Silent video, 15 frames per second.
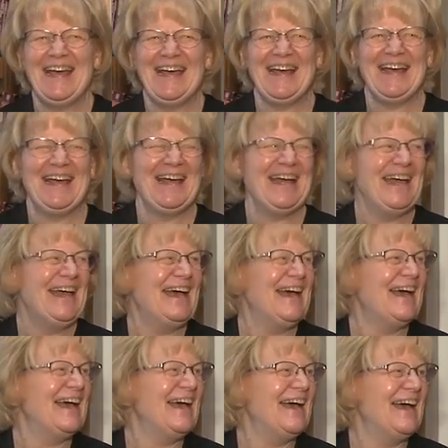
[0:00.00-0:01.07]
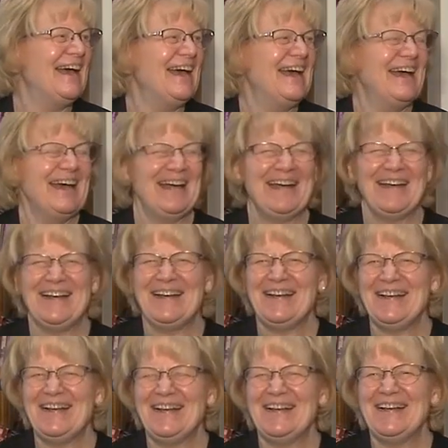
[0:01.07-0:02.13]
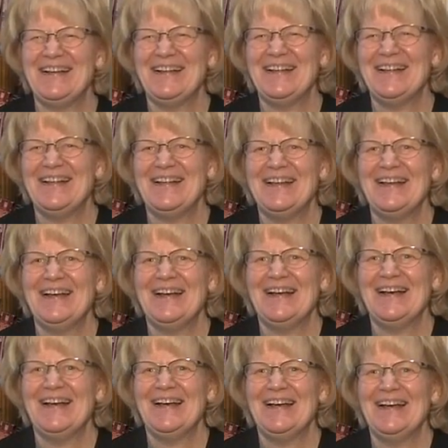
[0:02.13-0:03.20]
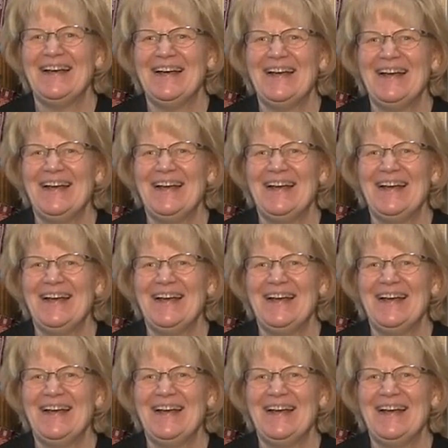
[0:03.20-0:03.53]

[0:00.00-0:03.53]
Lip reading: This person isn't speaking.